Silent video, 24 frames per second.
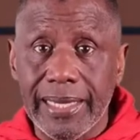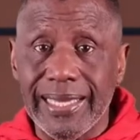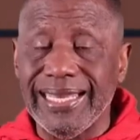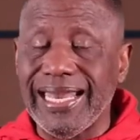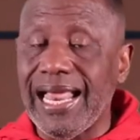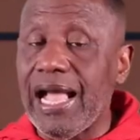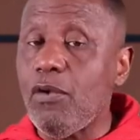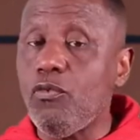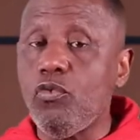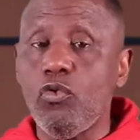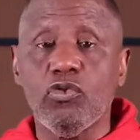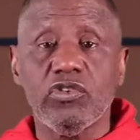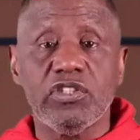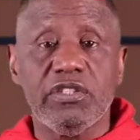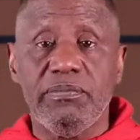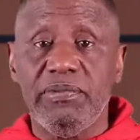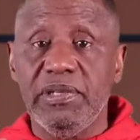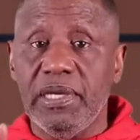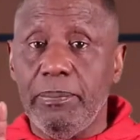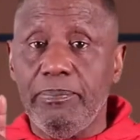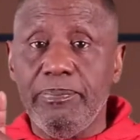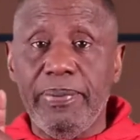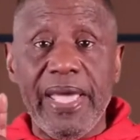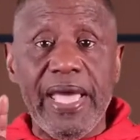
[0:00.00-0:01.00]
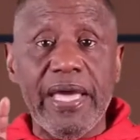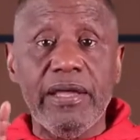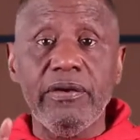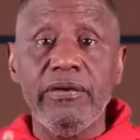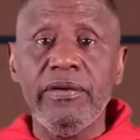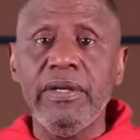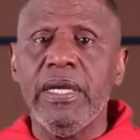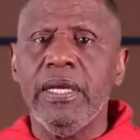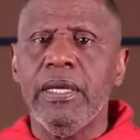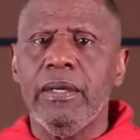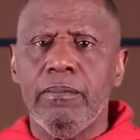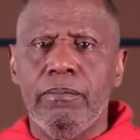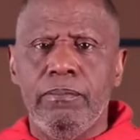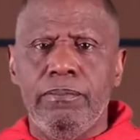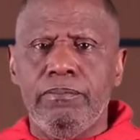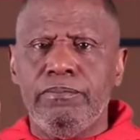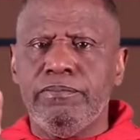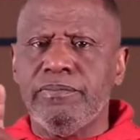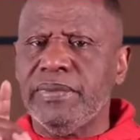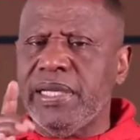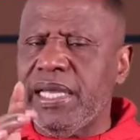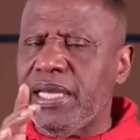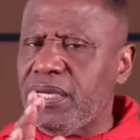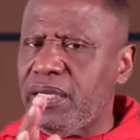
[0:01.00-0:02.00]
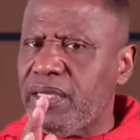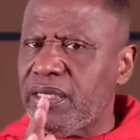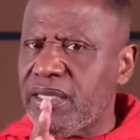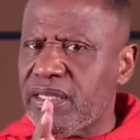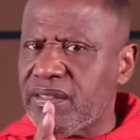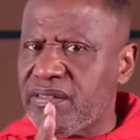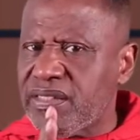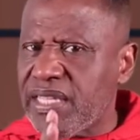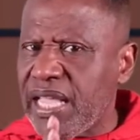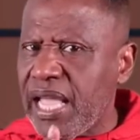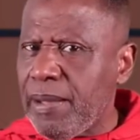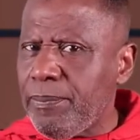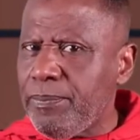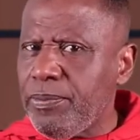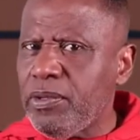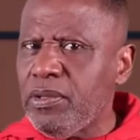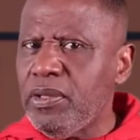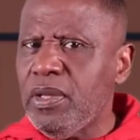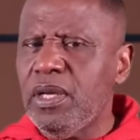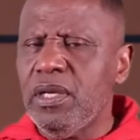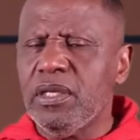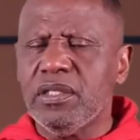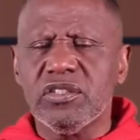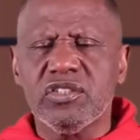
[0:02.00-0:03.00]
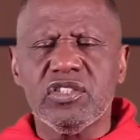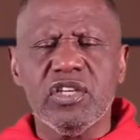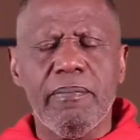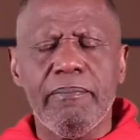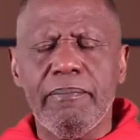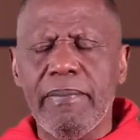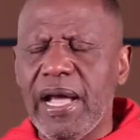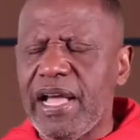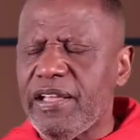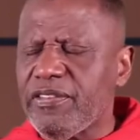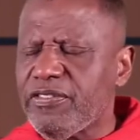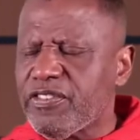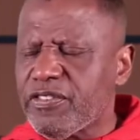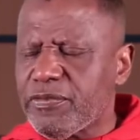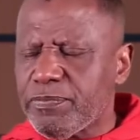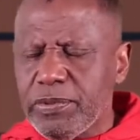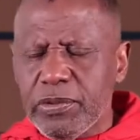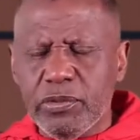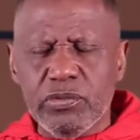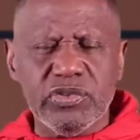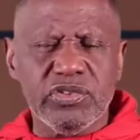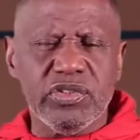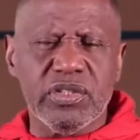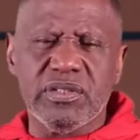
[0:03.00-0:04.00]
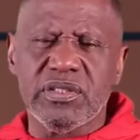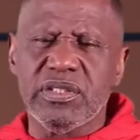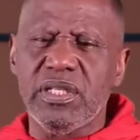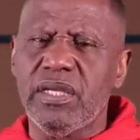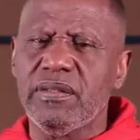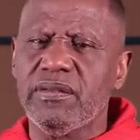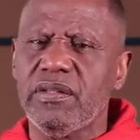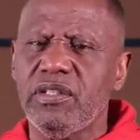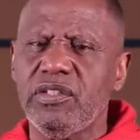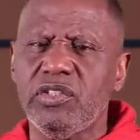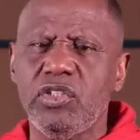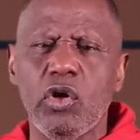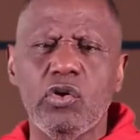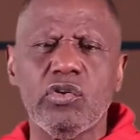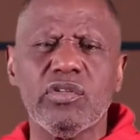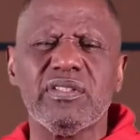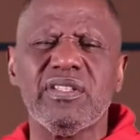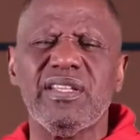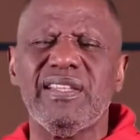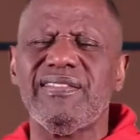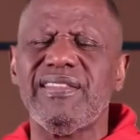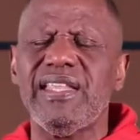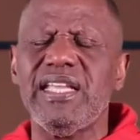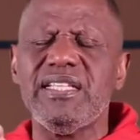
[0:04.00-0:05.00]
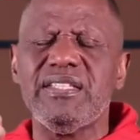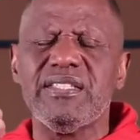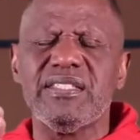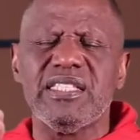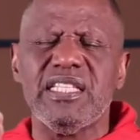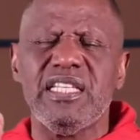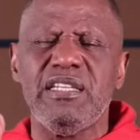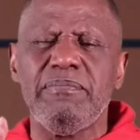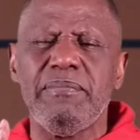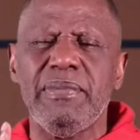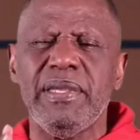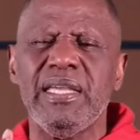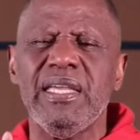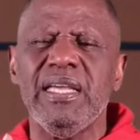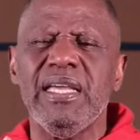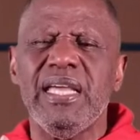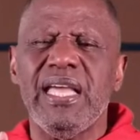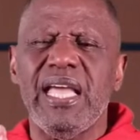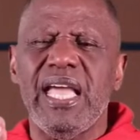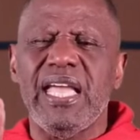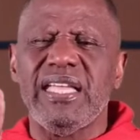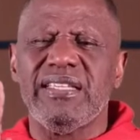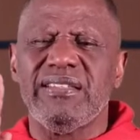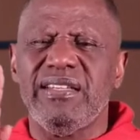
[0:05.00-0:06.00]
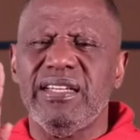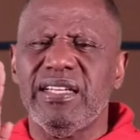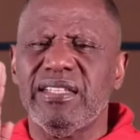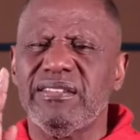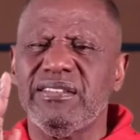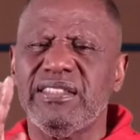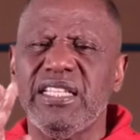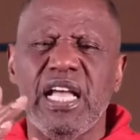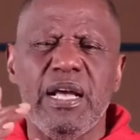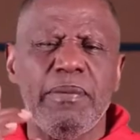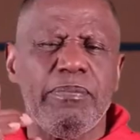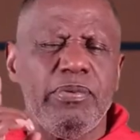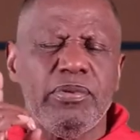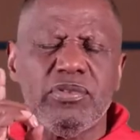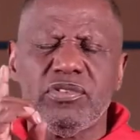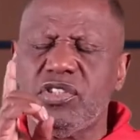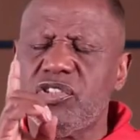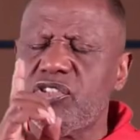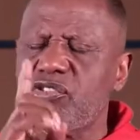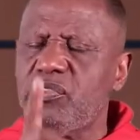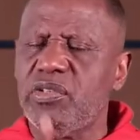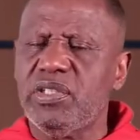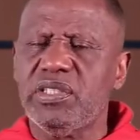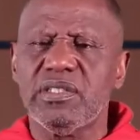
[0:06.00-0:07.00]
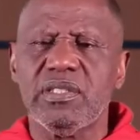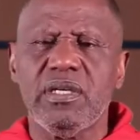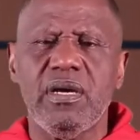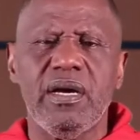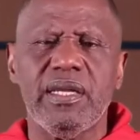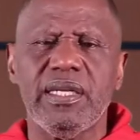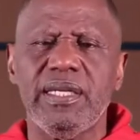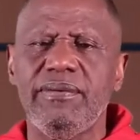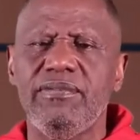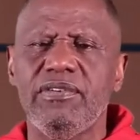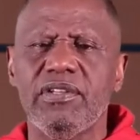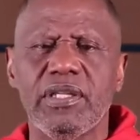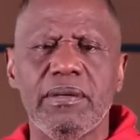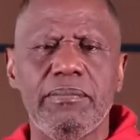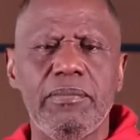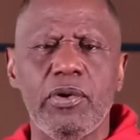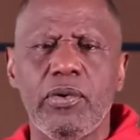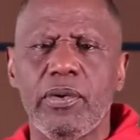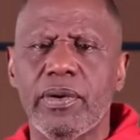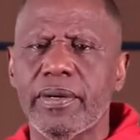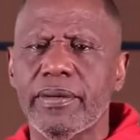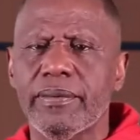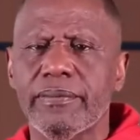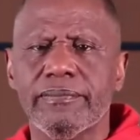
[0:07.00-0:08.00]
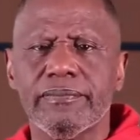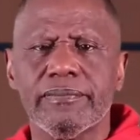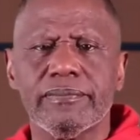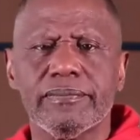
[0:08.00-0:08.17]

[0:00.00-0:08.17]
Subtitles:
And I want to be a pattern and an example to my spiritual sons and daughters, that they see me as an example to trust God even the more.